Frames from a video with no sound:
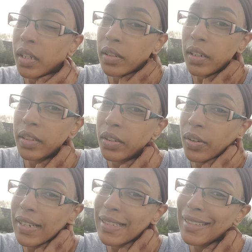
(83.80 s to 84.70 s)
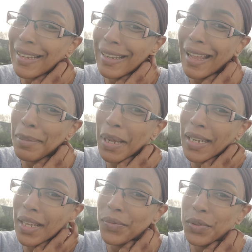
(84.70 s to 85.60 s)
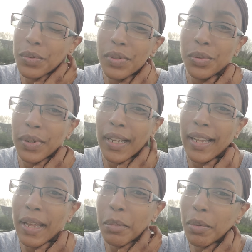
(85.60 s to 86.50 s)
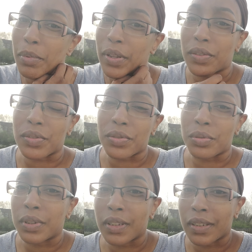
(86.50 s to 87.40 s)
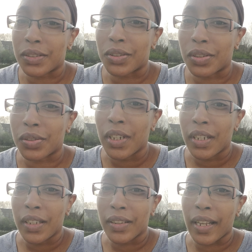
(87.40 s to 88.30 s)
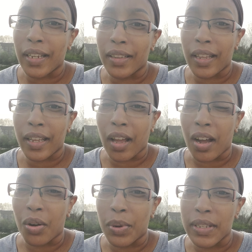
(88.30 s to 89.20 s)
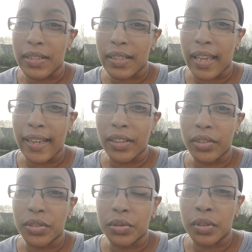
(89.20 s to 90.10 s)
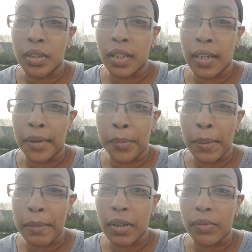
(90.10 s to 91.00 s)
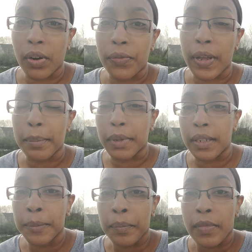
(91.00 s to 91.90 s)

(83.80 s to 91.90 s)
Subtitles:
to cut the grass, because I could have my nephews do it, I can have my brothers do it, because you know they always cater to the women of our family